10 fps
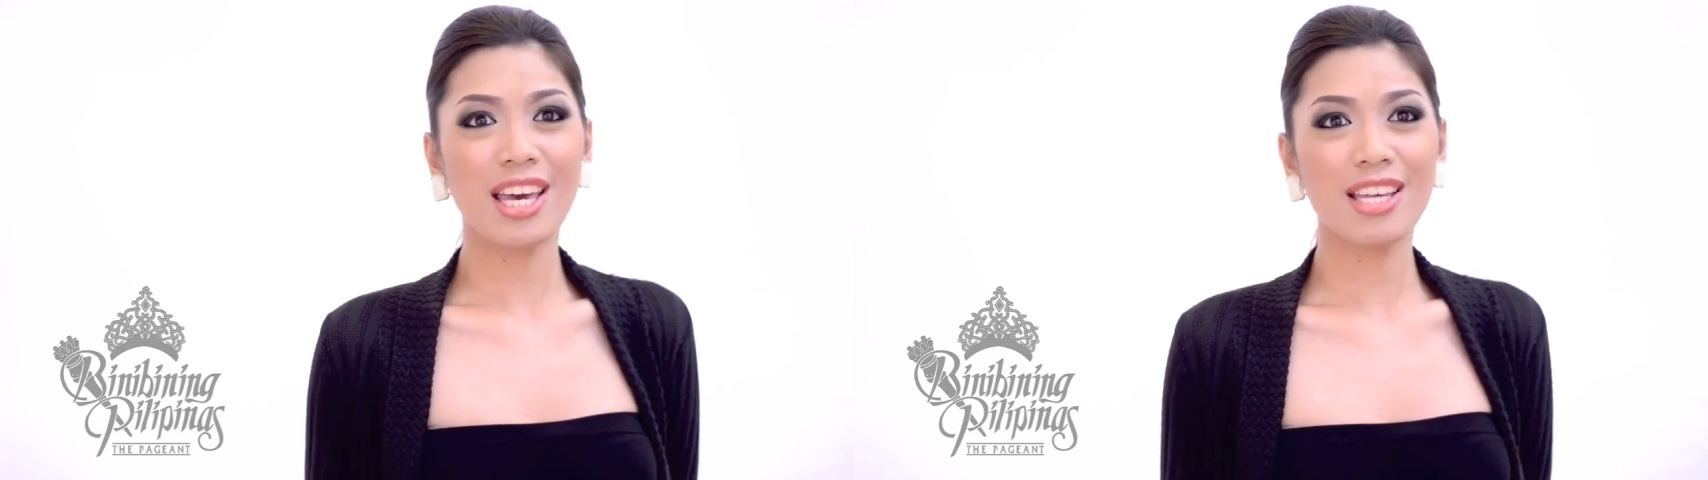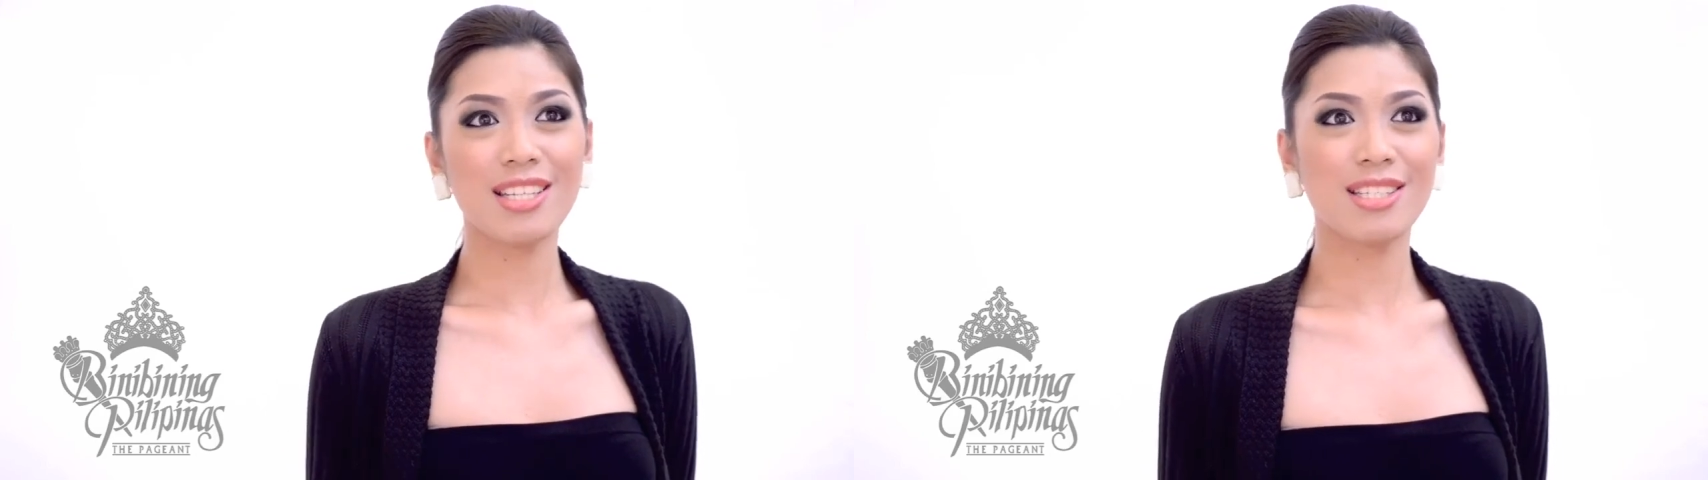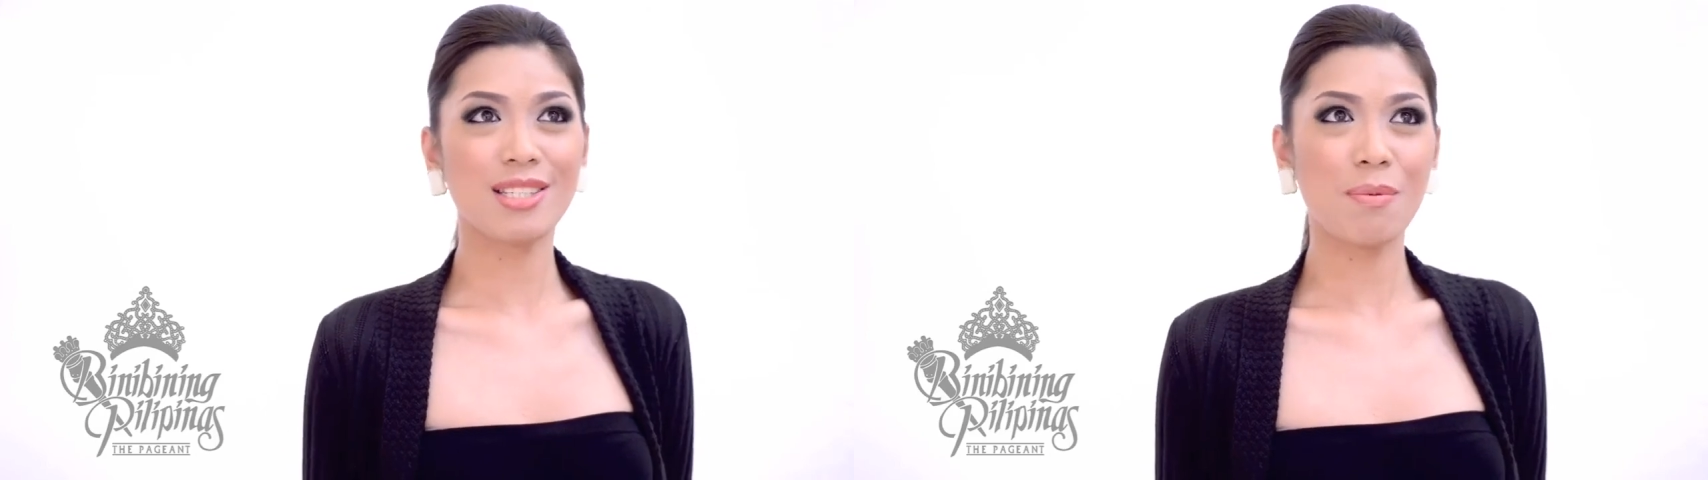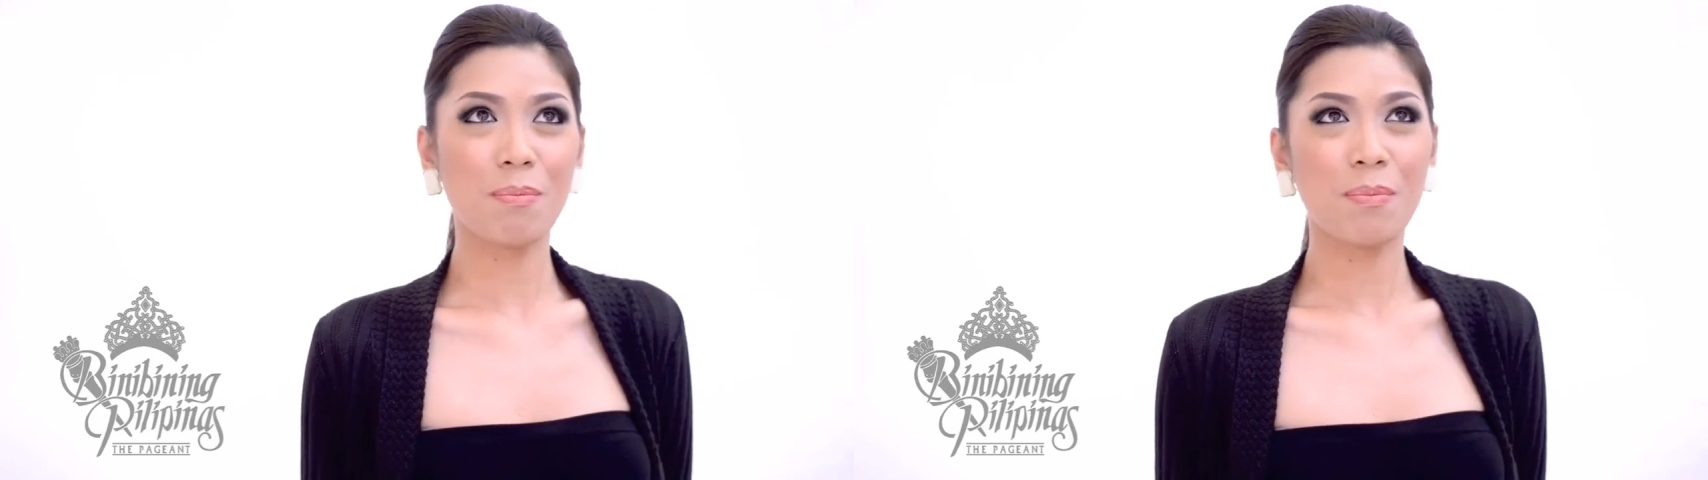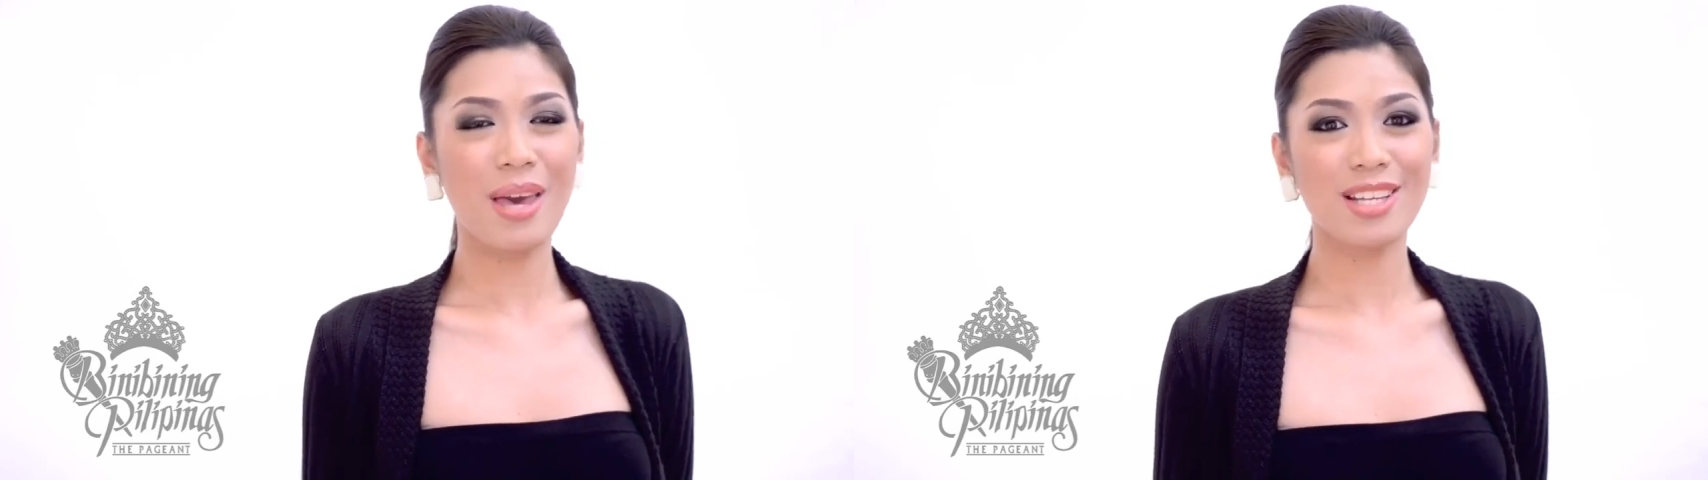is the
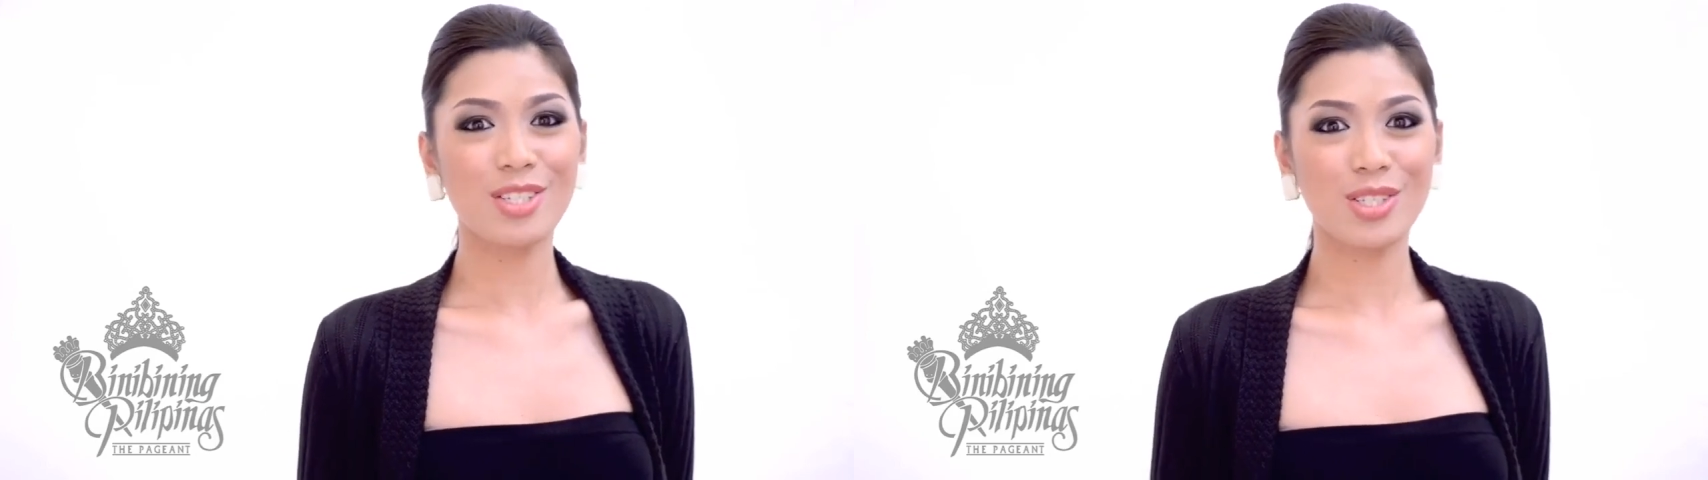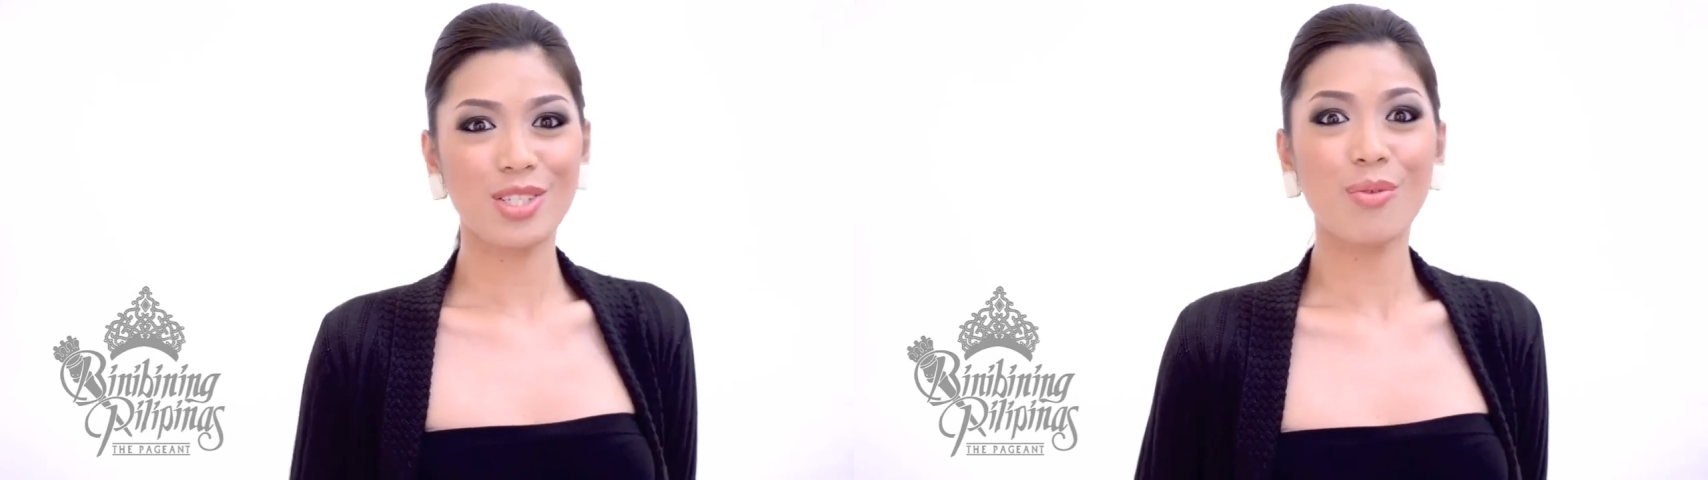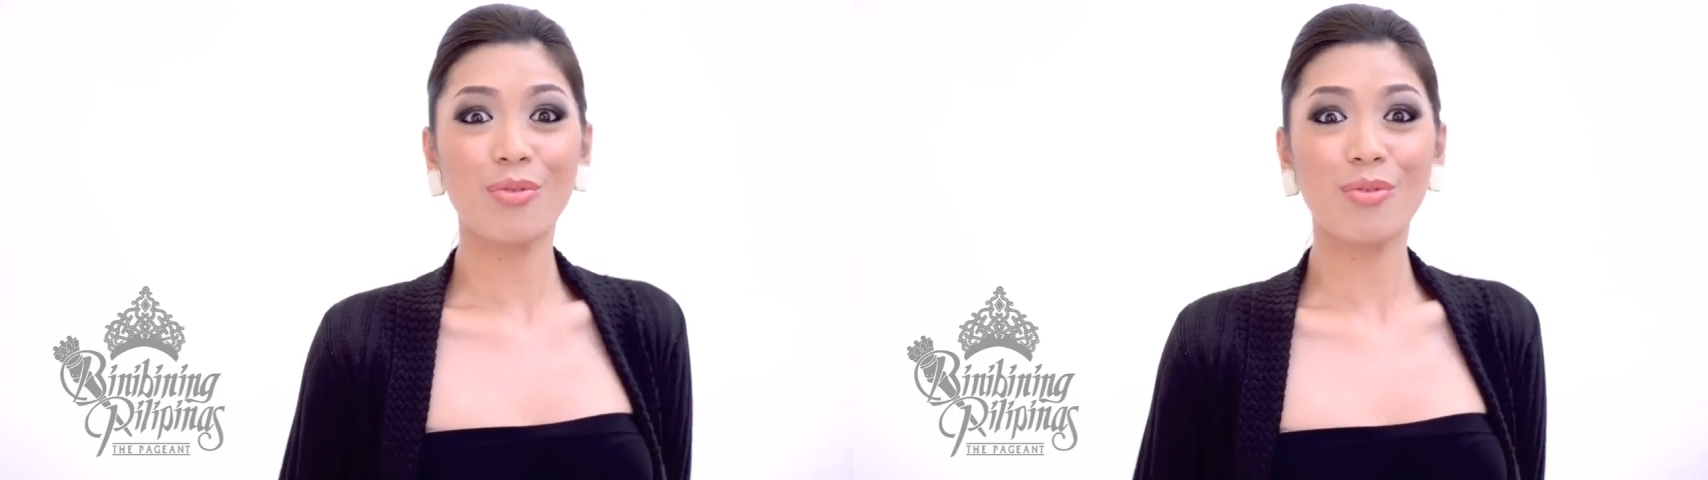best